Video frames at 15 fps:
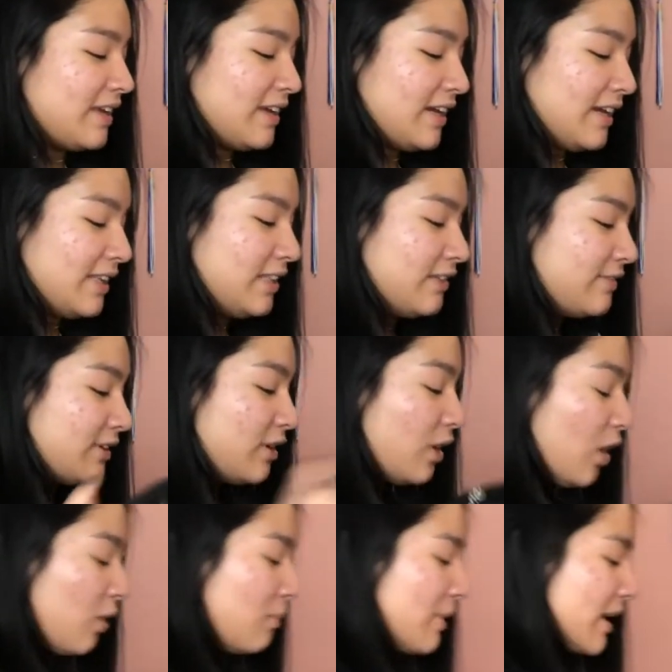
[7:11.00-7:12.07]
I love it.
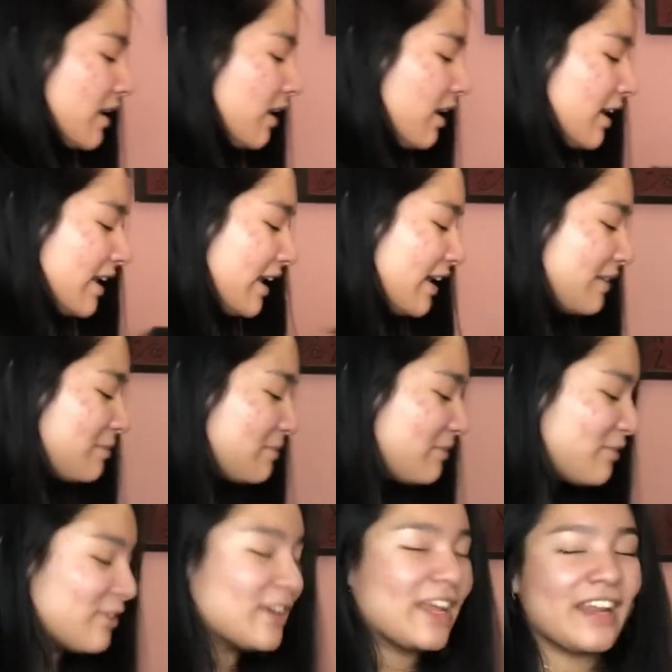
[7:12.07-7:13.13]
Oh my god, I'm
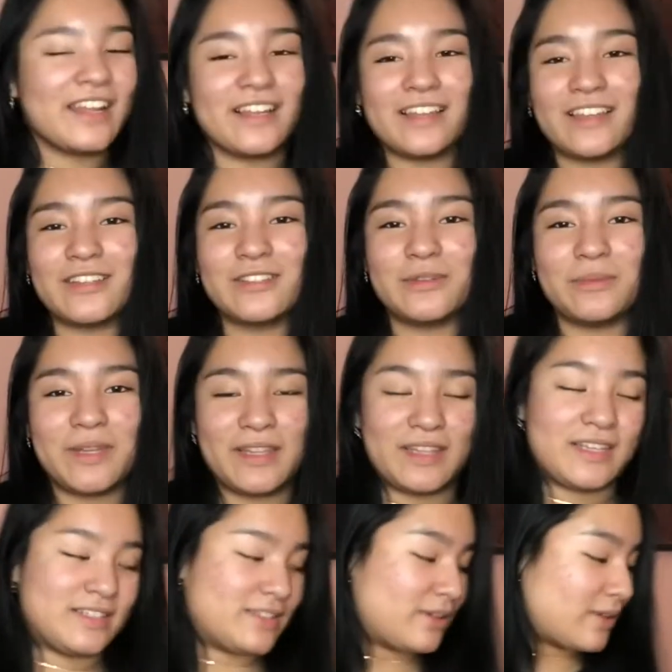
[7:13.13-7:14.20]
forgetting like so many
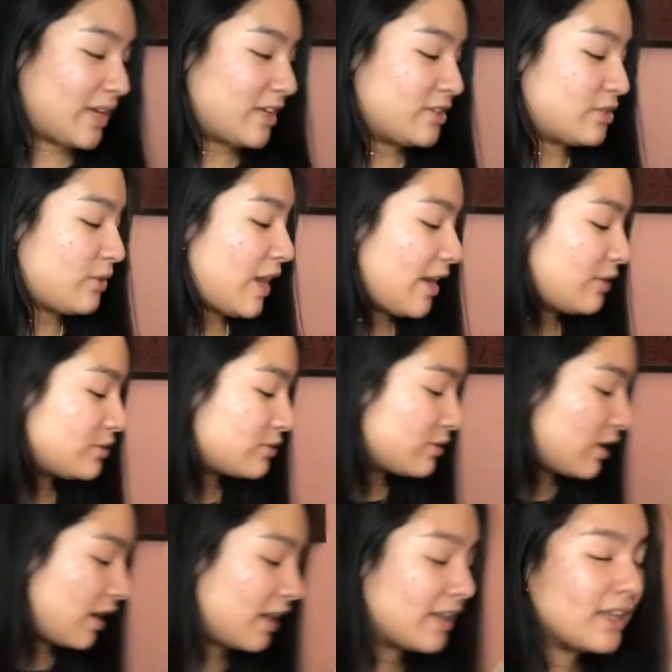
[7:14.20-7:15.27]
things. Okay, so I also
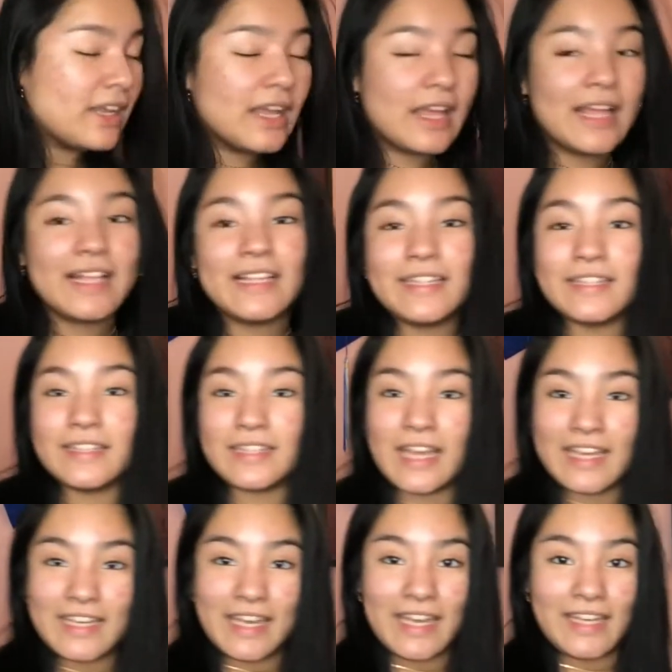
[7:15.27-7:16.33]
got
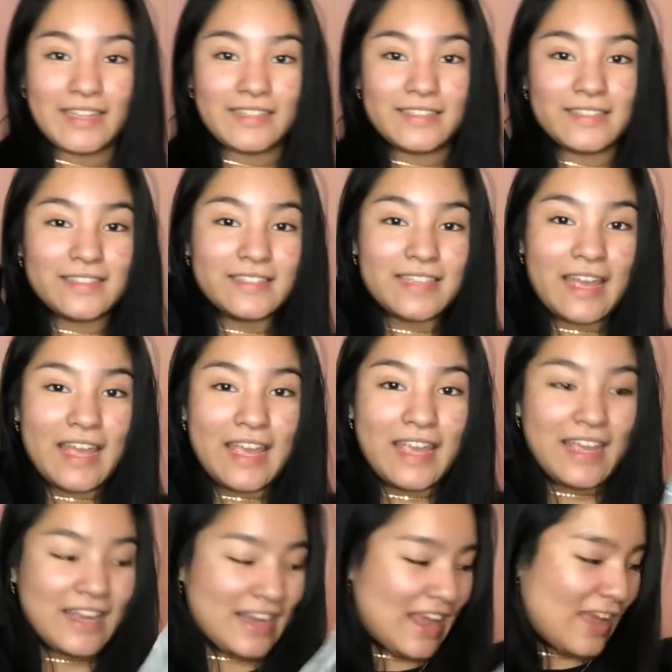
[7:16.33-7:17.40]
leggings
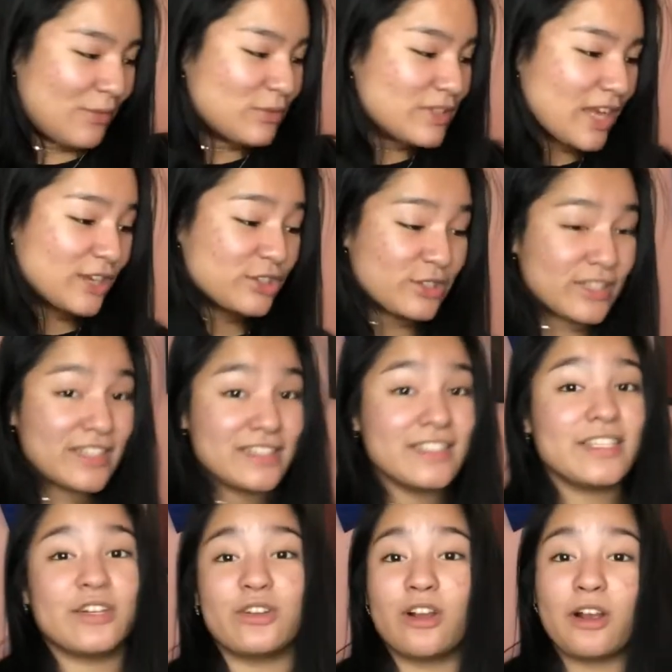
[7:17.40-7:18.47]
and I was actually
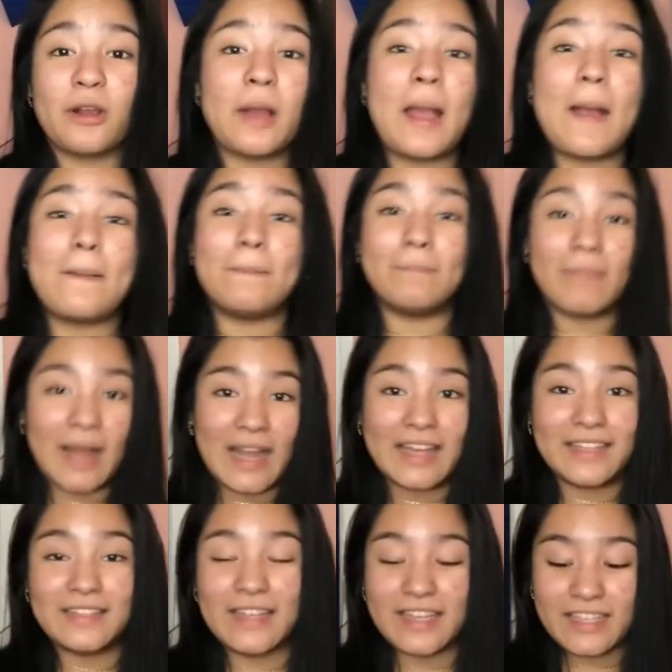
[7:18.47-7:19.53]
considering
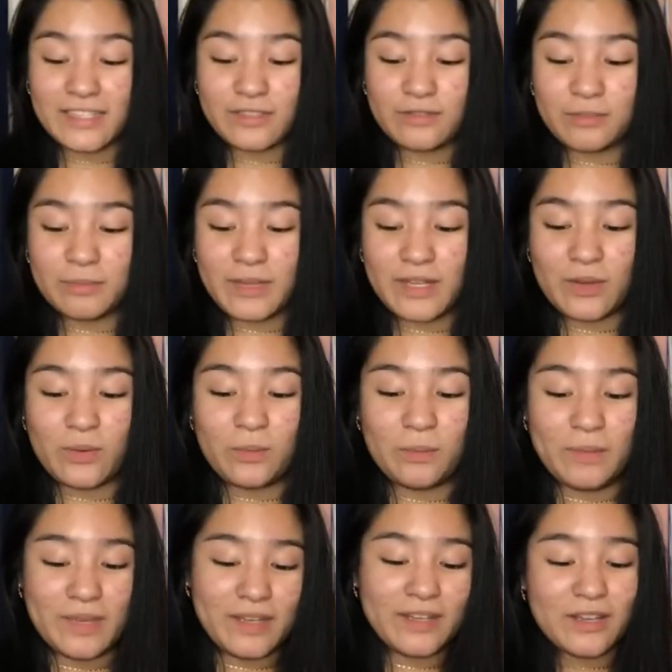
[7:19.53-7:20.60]
buying leggings from Pink a
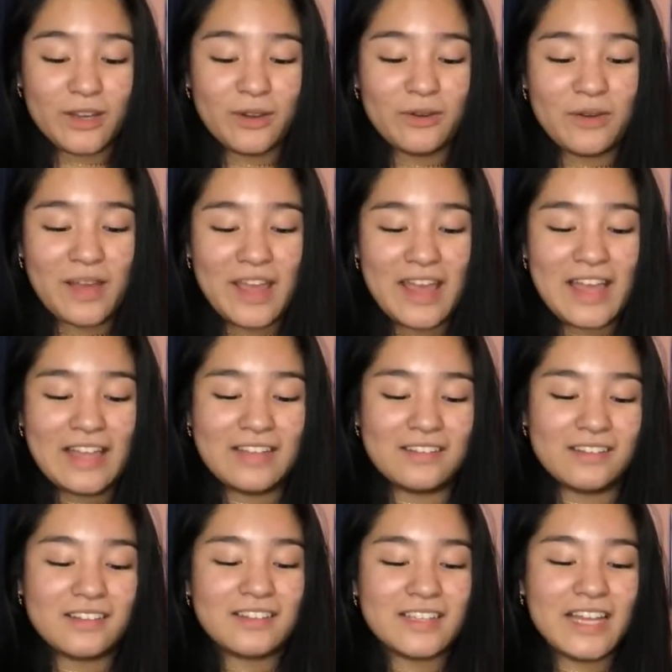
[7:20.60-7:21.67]
bit ago.
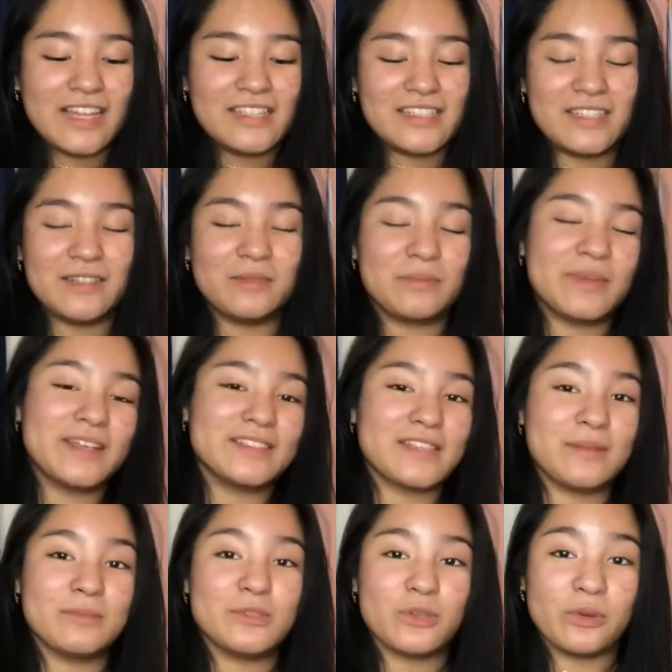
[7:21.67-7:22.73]
Luckily I didn't because
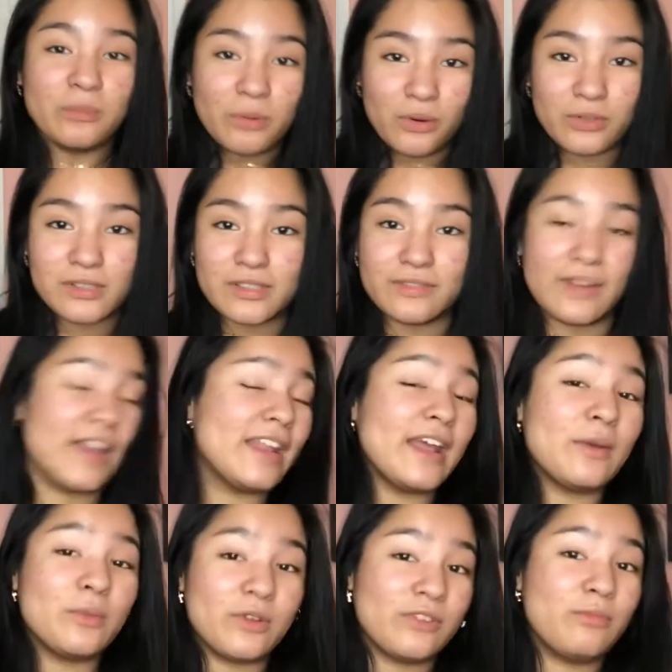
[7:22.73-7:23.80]
I'm so impulsive and I
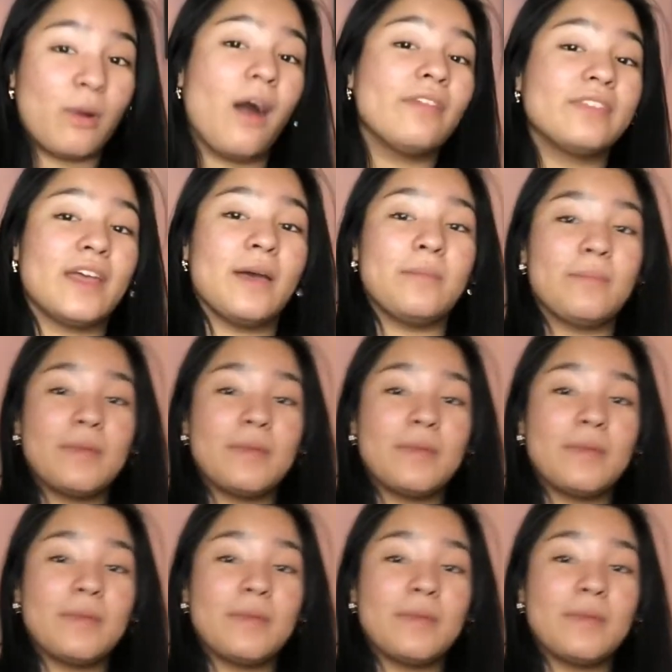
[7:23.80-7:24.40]
would have bought them.